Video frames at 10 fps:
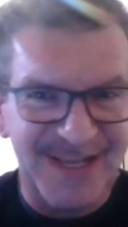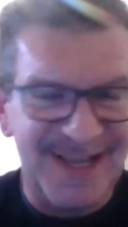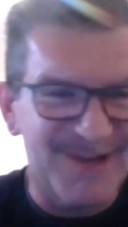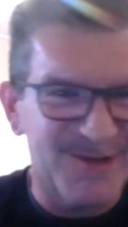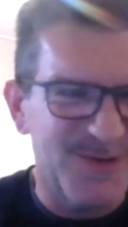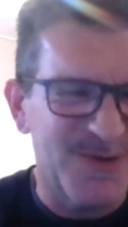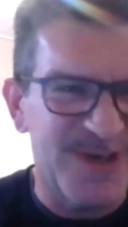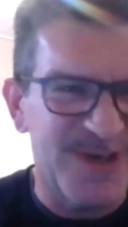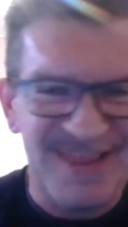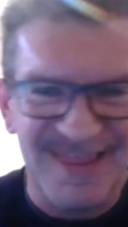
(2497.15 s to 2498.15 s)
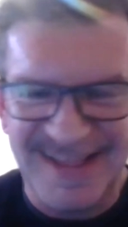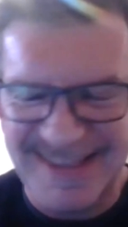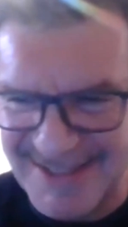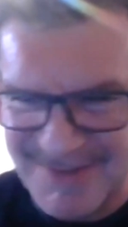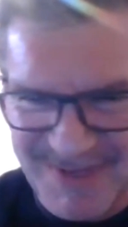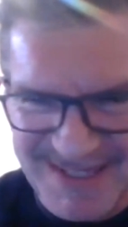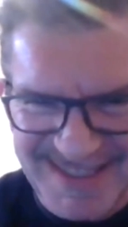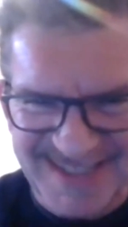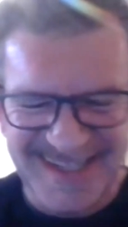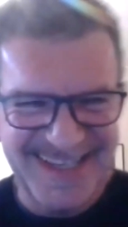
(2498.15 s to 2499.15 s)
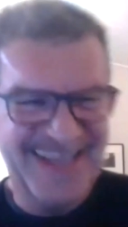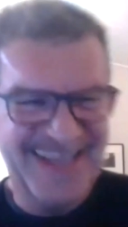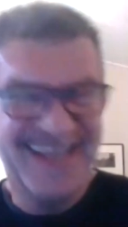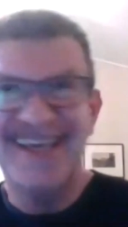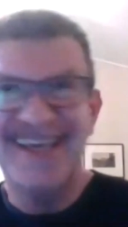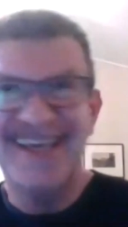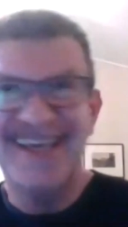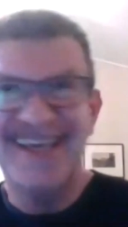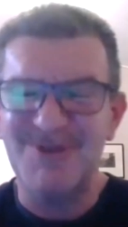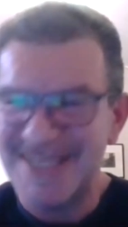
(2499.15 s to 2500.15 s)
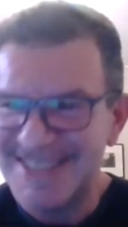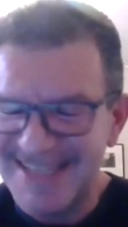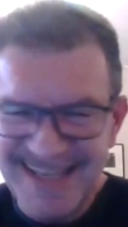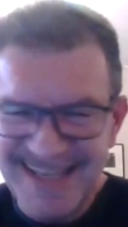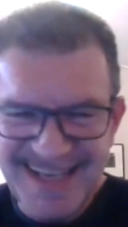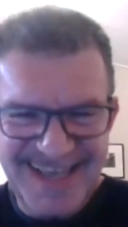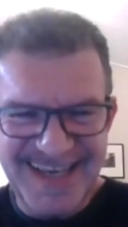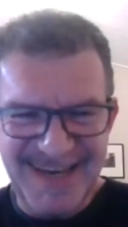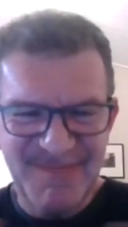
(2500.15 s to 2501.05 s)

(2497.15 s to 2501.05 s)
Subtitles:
I don't know if you hear the thunders, but it's gone crazy.